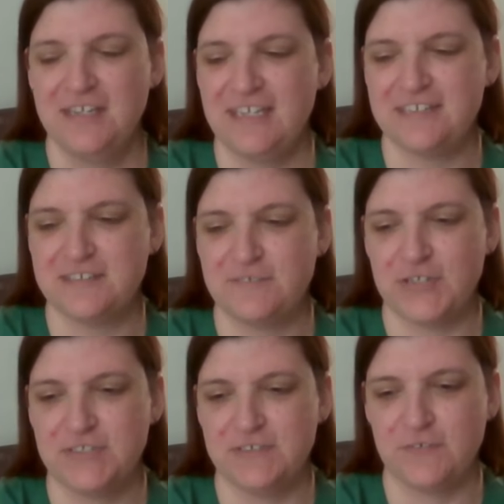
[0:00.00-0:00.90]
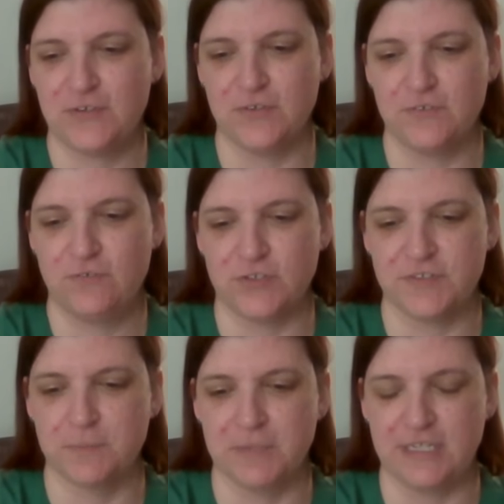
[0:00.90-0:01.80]
It's very difficult for
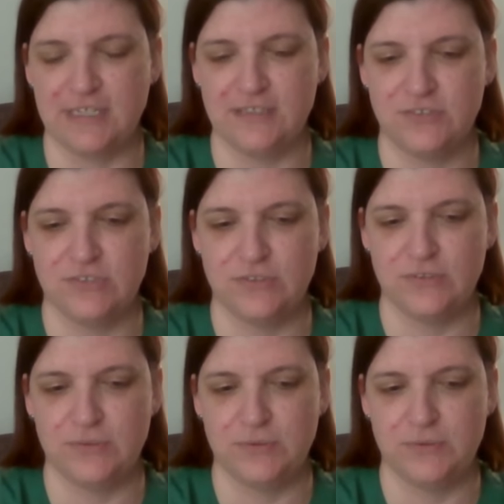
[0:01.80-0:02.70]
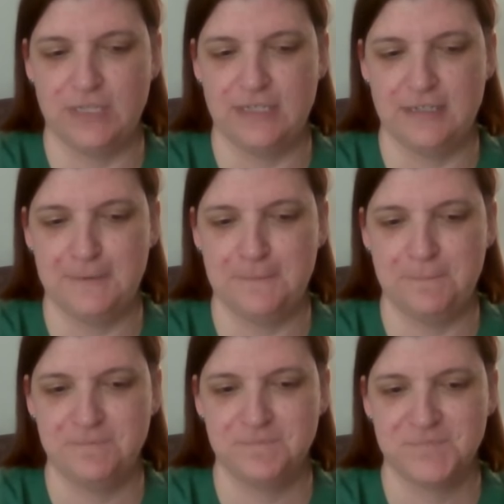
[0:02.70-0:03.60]
somebody to
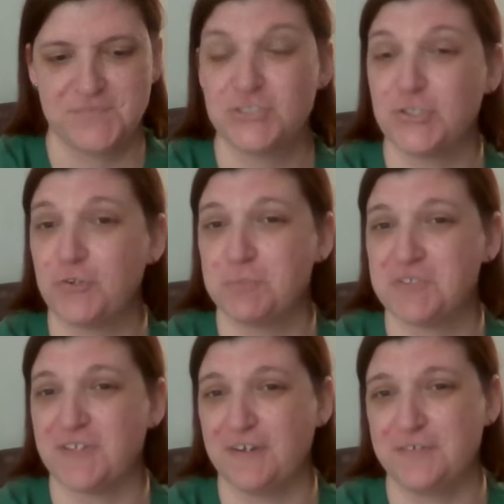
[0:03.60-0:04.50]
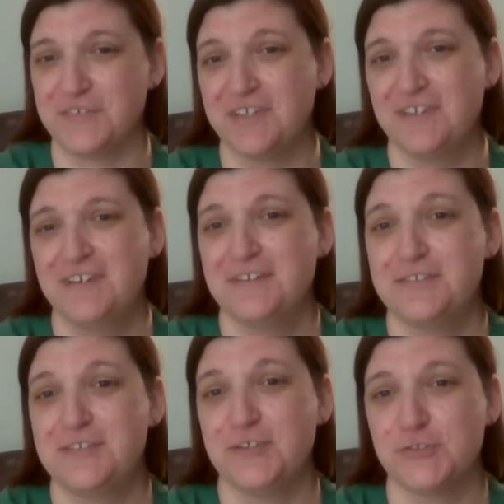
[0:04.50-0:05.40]
show themselves
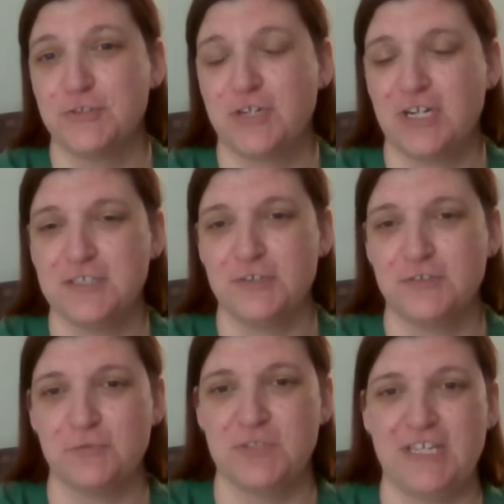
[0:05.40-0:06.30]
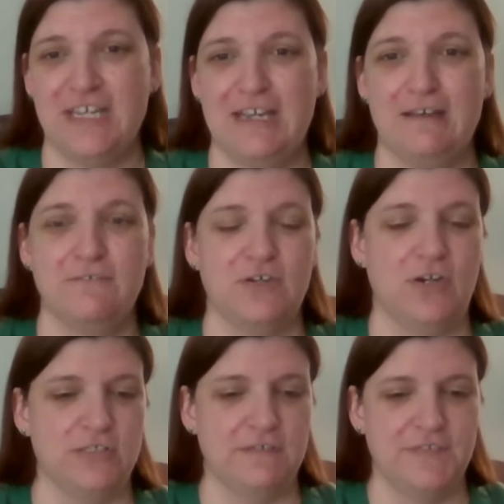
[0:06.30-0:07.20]
their true colors when they have
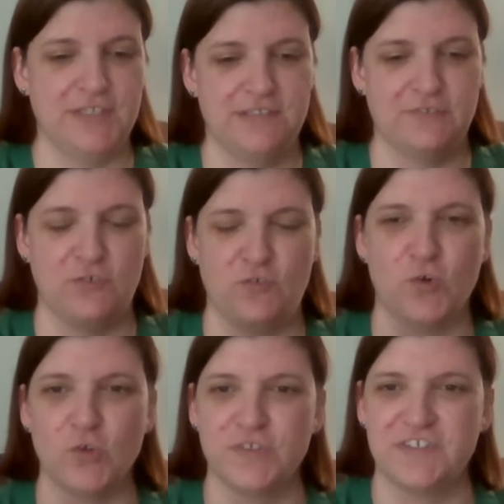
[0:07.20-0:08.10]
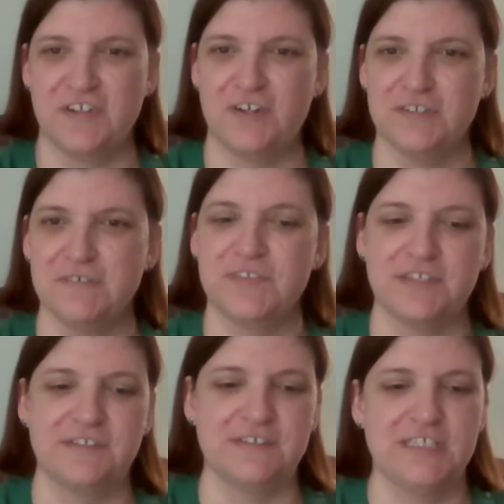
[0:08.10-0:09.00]
all of these different rules and all of
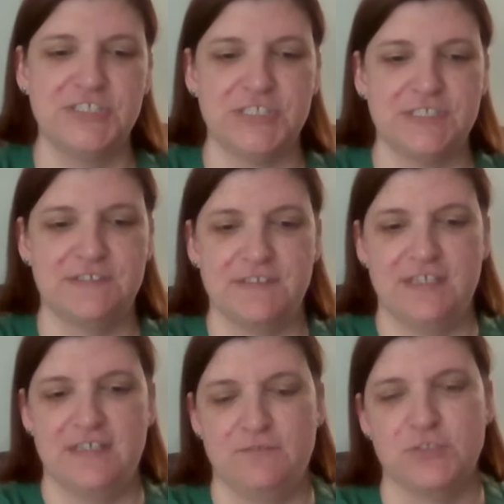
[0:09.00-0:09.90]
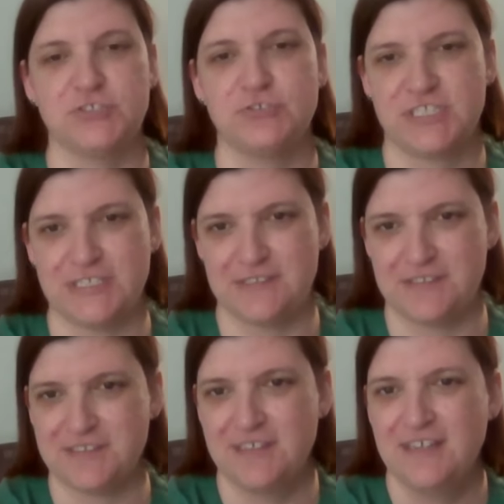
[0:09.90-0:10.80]
these leashes and
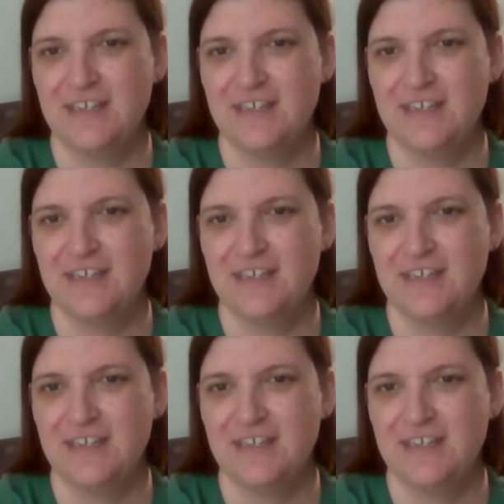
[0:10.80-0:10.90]
restrictions.